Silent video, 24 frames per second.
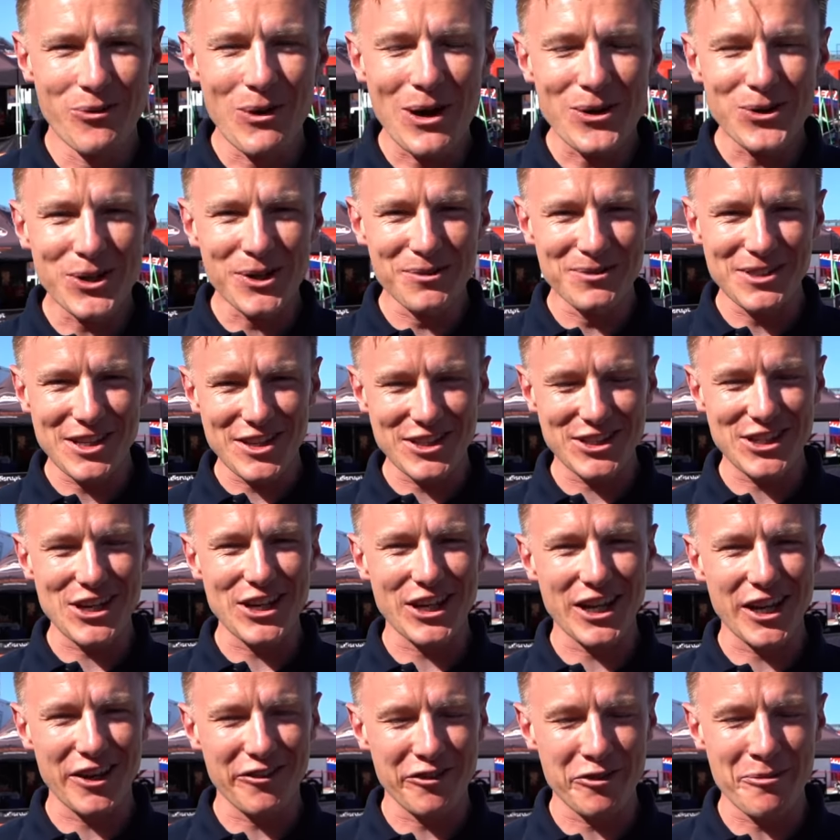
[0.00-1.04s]
Welcome to the
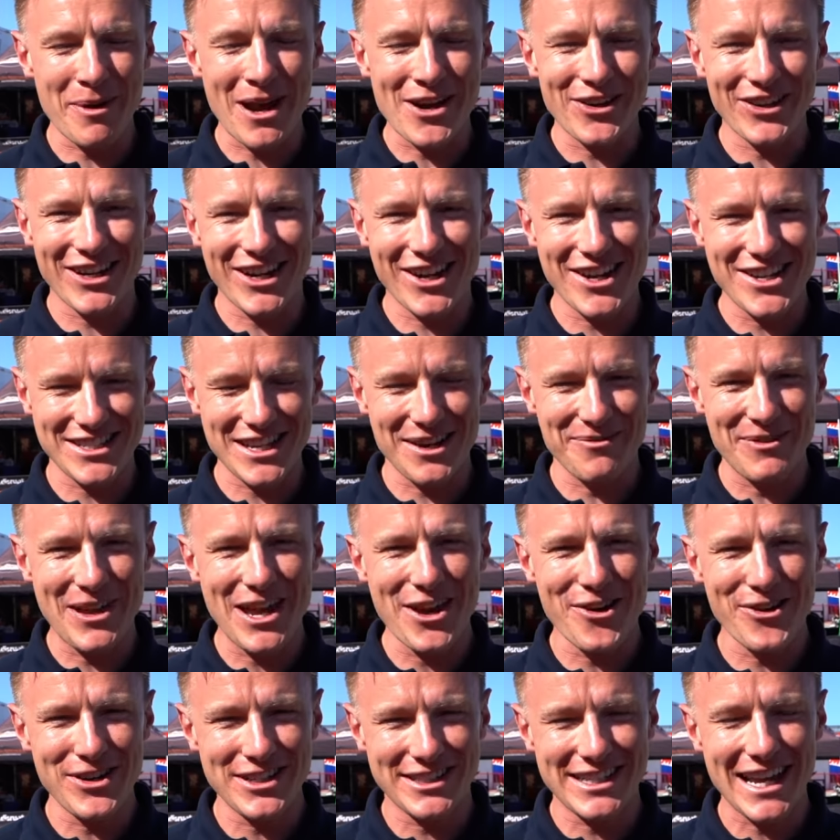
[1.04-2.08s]
Circuit of Americas. I'm
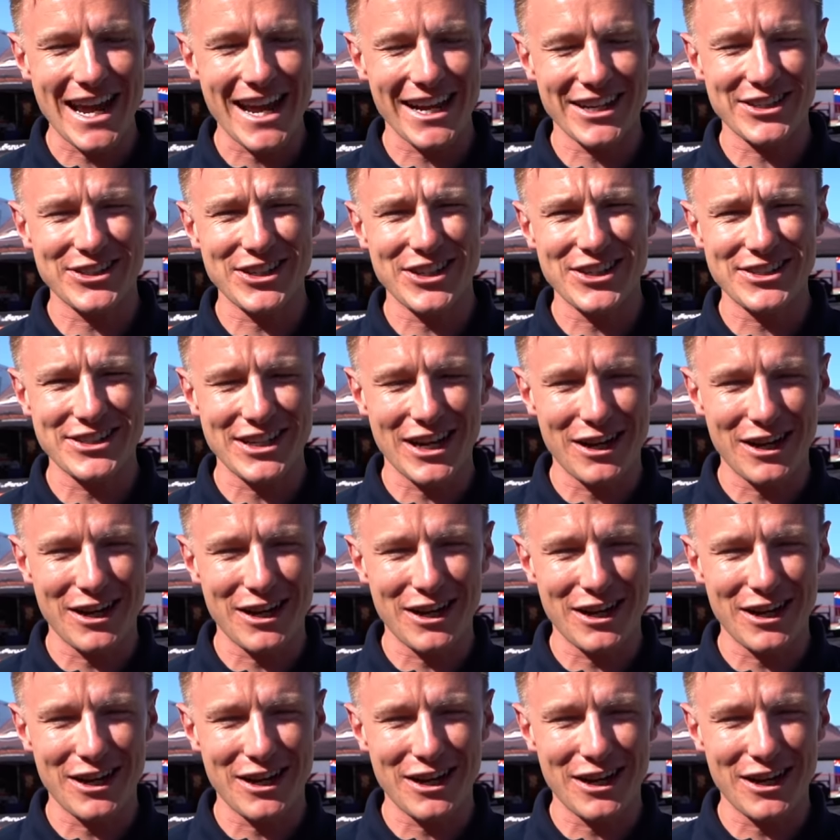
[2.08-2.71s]
here in Texas.